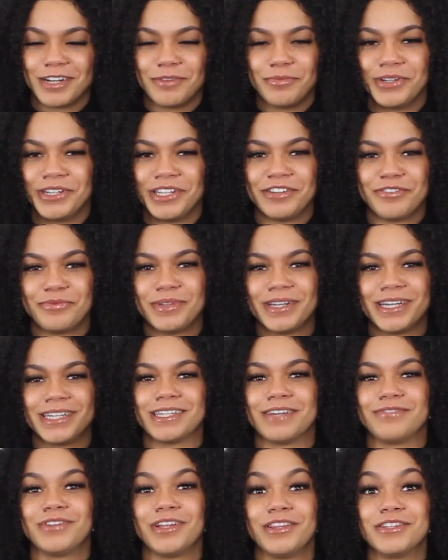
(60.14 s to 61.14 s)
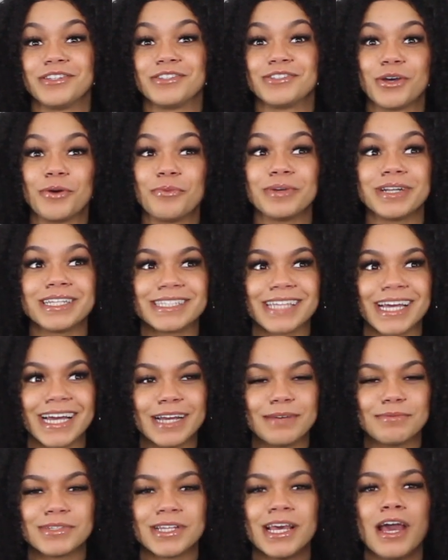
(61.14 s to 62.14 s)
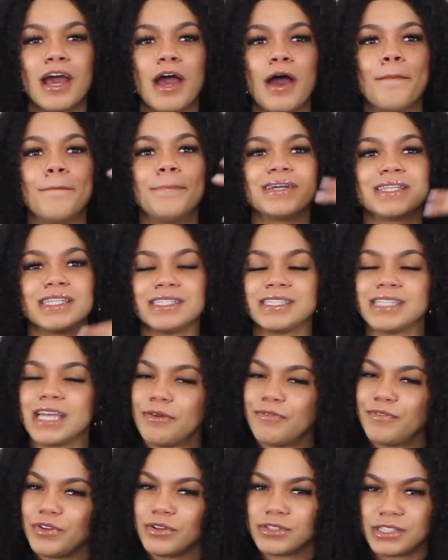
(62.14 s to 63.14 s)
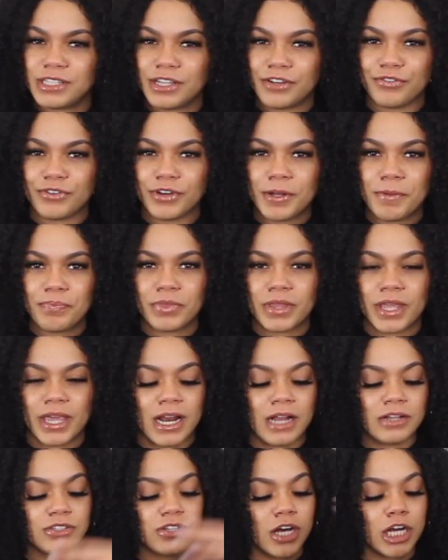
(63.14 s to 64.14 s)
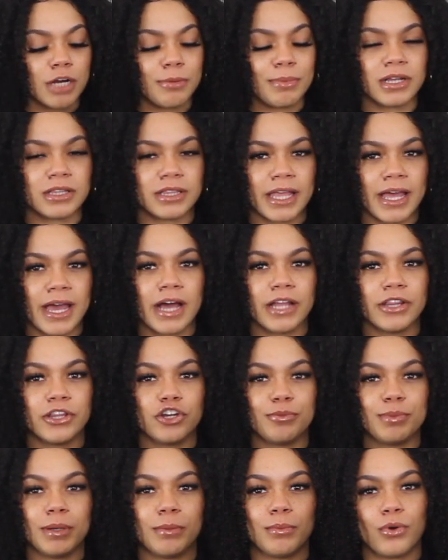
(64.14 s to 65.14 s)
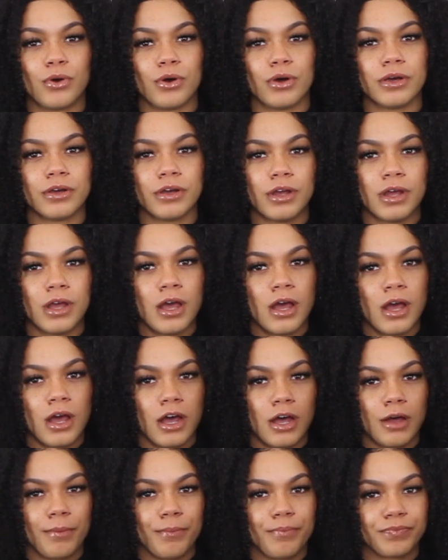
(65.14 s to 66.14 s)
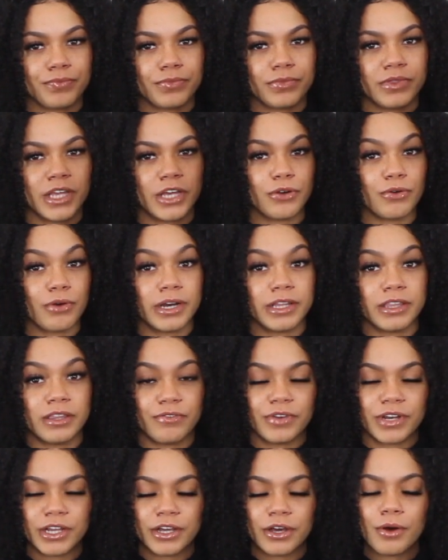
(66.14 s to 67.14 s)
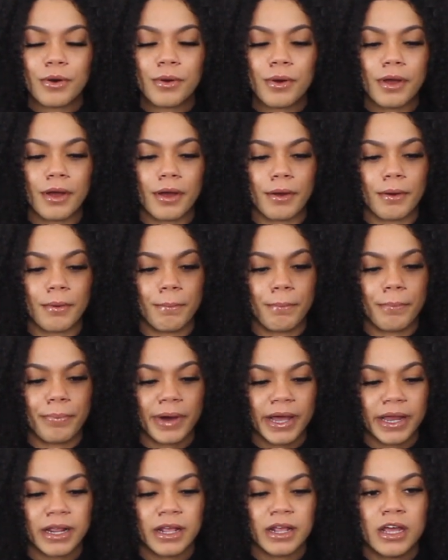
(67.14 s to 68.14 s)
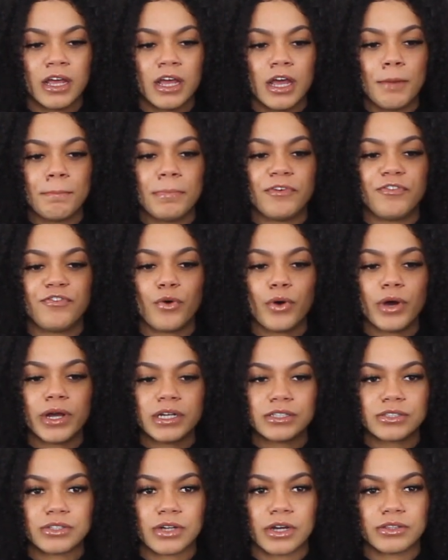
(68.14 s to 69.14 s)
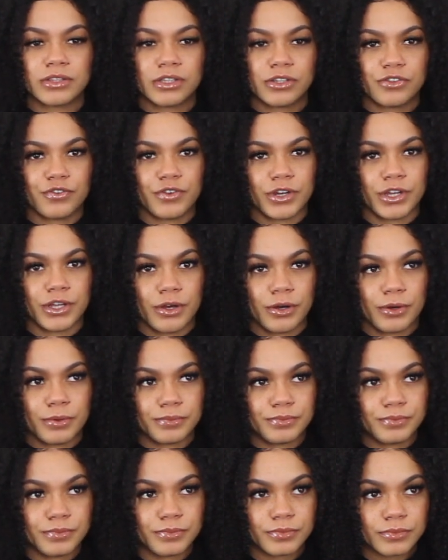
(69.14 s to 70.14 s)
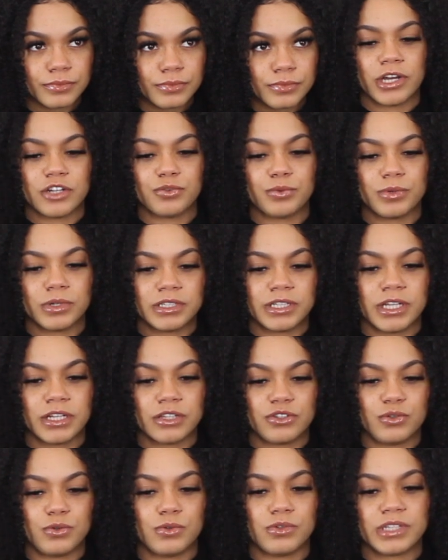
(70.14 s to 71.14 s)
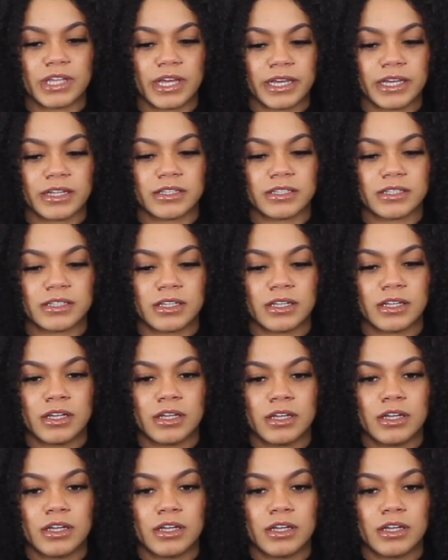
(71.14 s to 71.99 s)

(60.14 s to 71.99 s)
going to believe me because I've done this so many times, but this time feels different, and I'll talk about that a little bit more later on in the video. But before I start this video, I just want to take 2 seconds